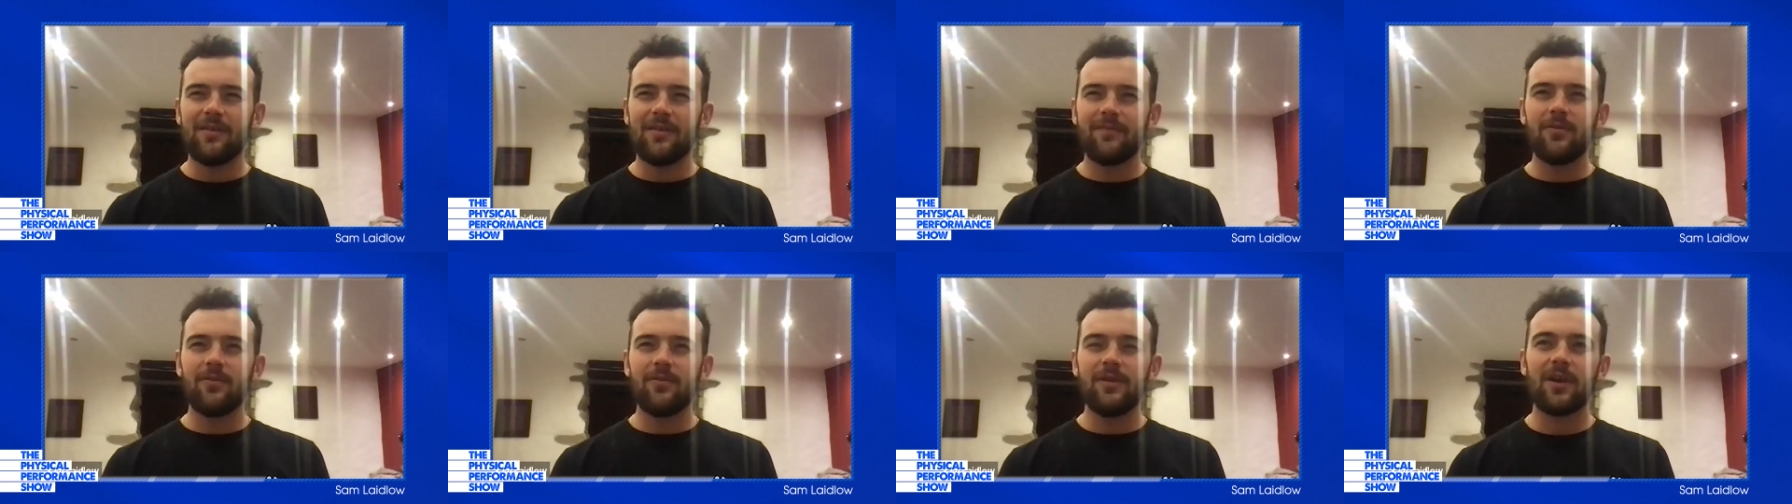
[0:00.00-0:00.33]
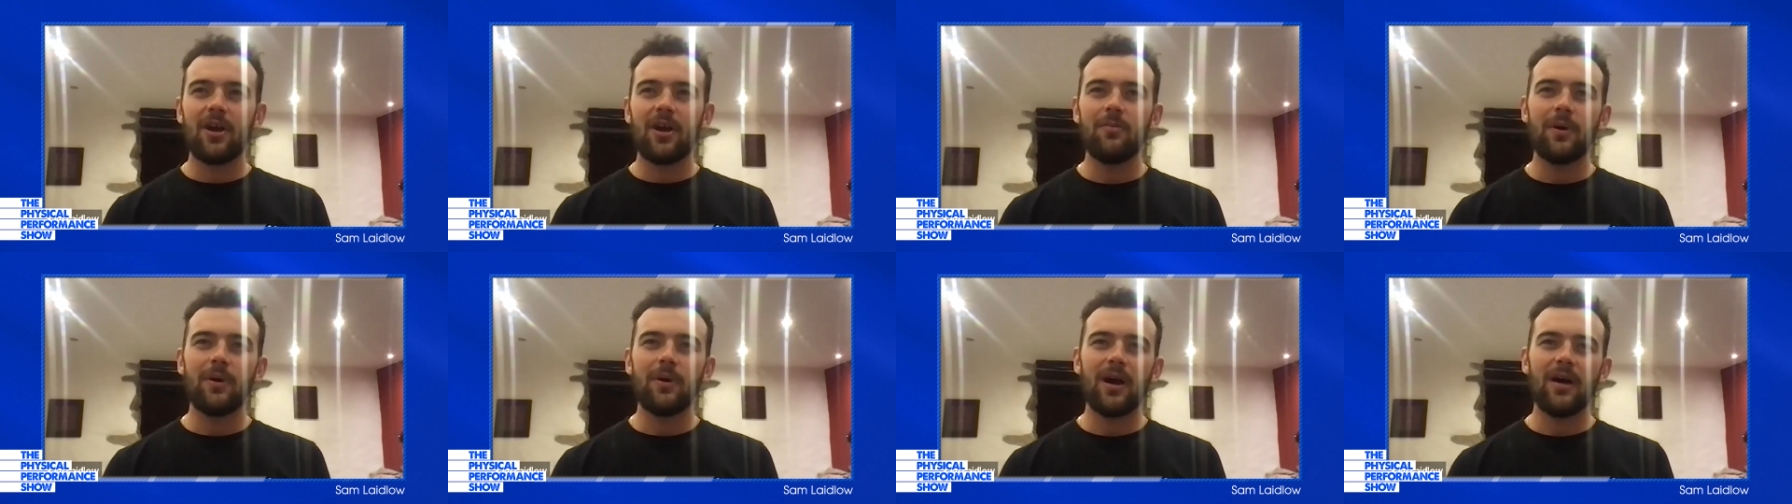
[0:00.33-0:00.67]
a few
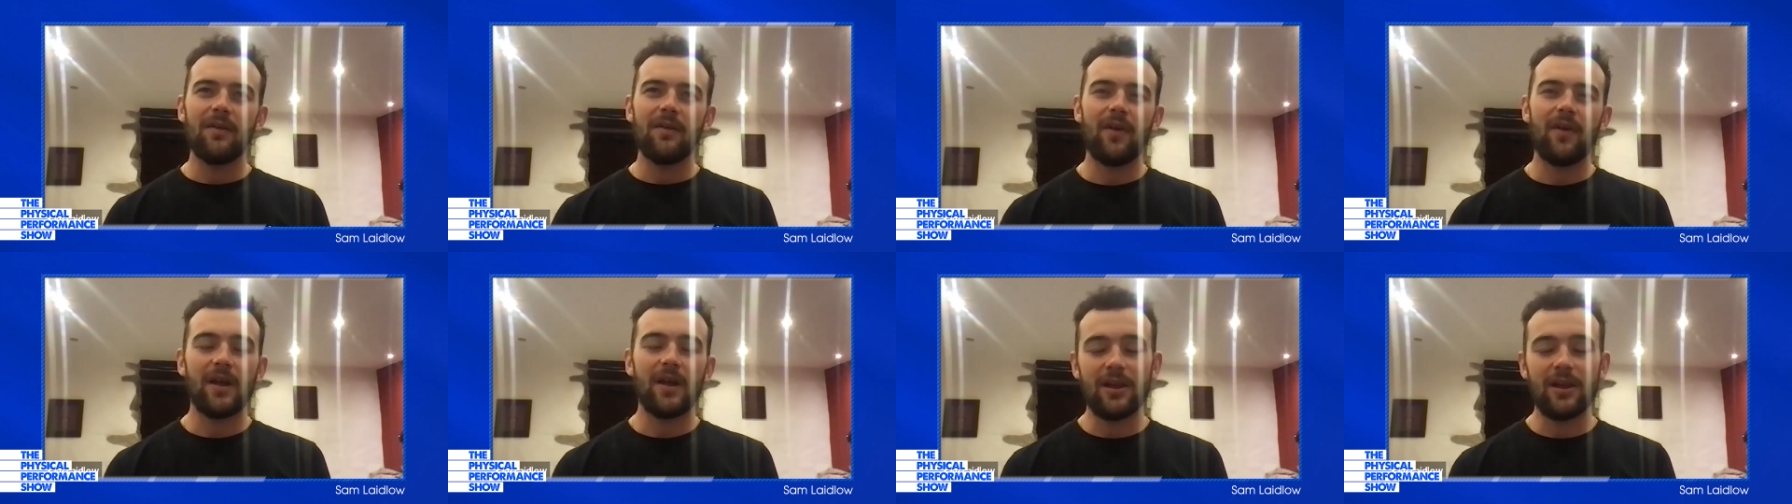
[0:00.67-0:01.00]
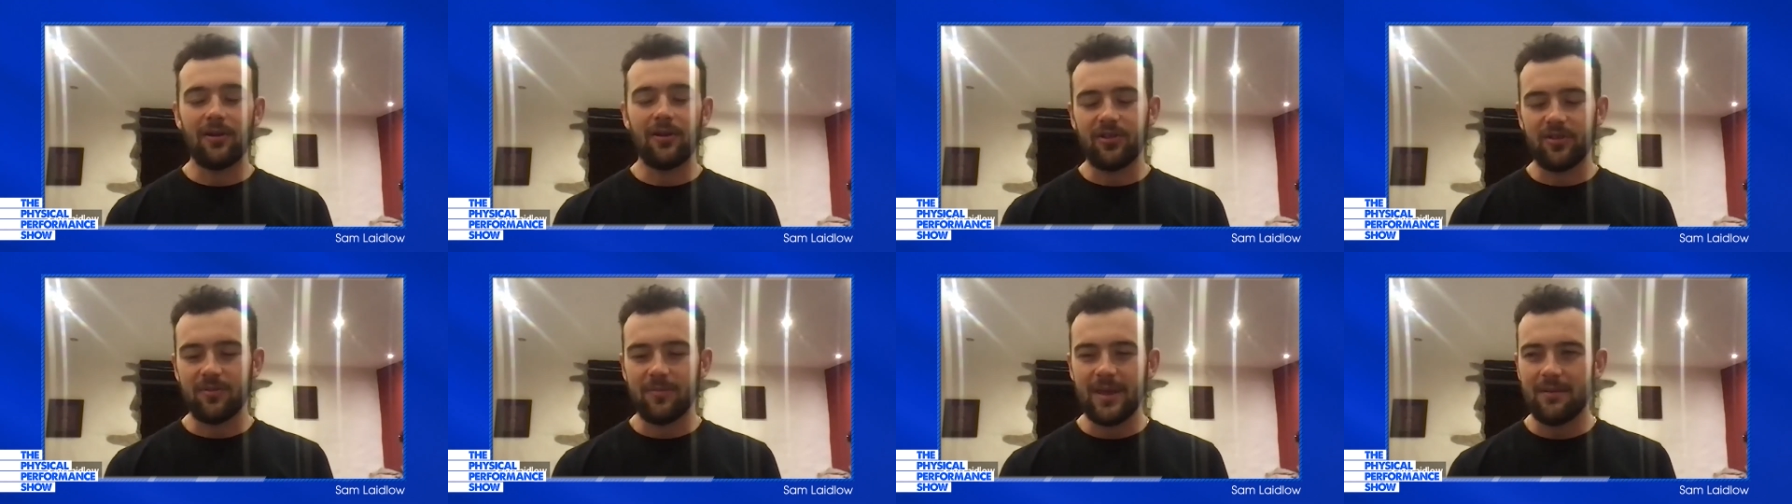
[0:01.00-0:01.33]
years ago, but I
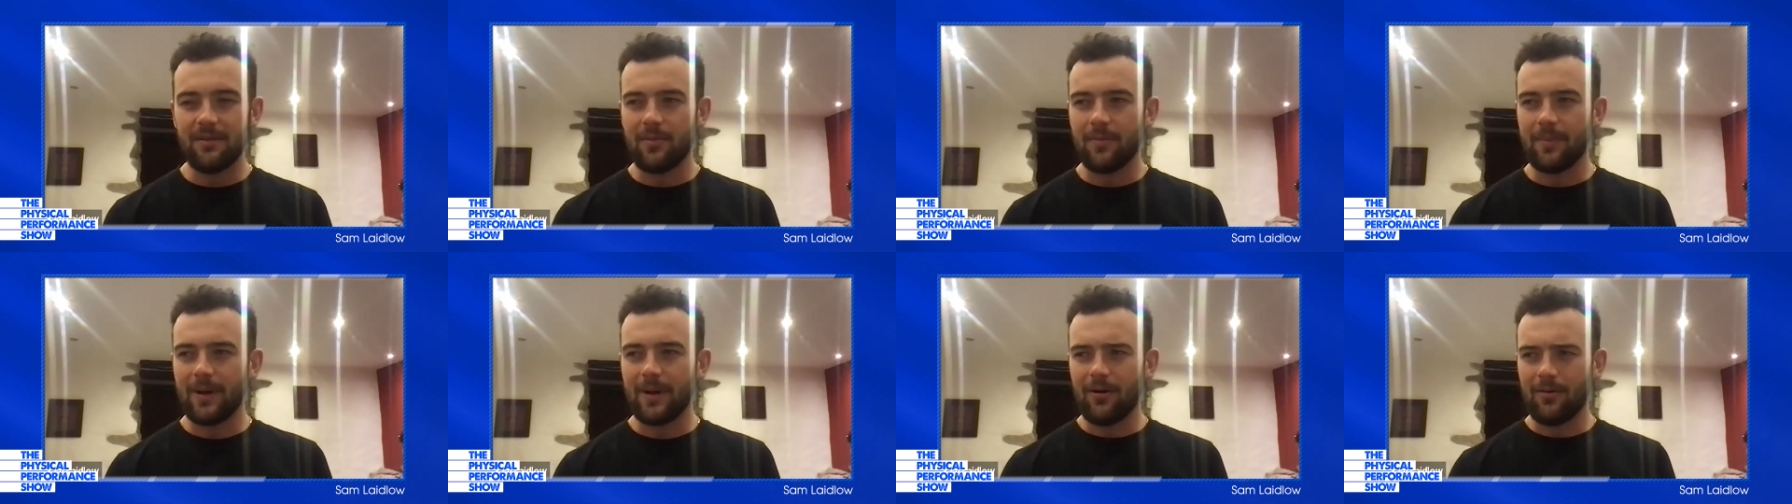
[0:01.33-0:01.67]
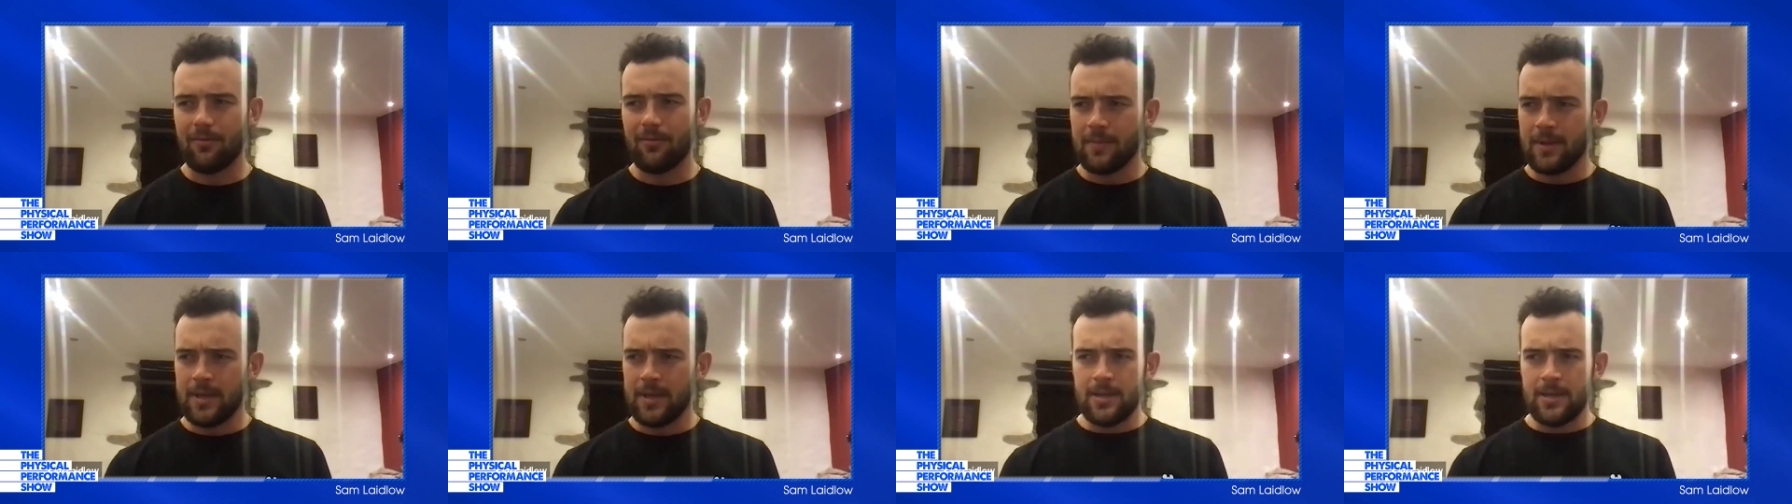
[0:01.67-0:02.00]
finally got to meet him
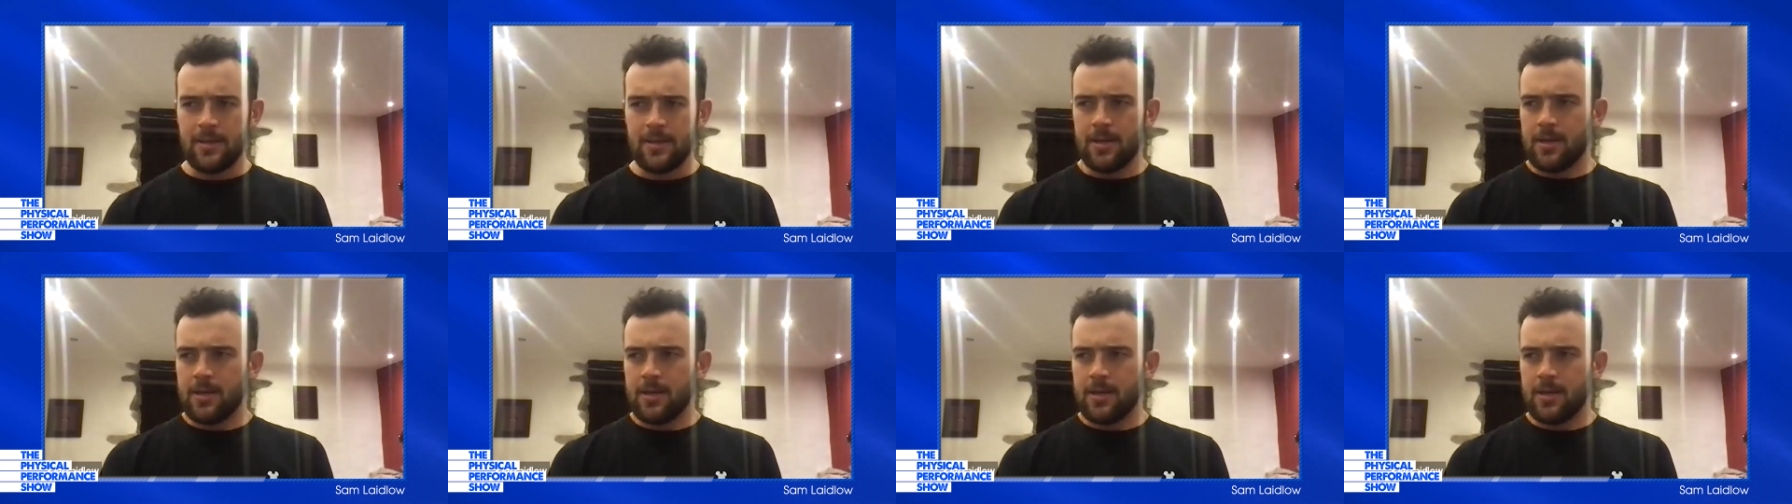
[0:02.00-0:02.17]
about